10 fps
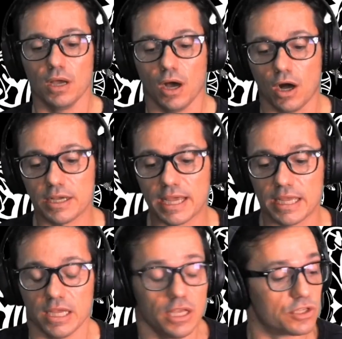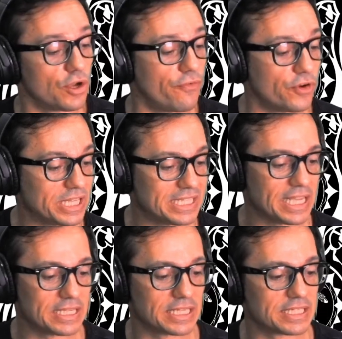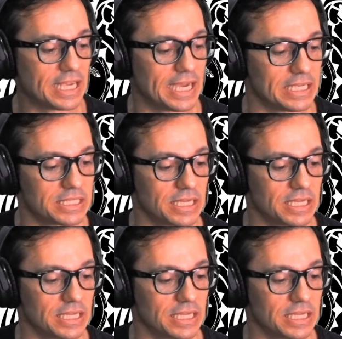Okay, so for this exercise,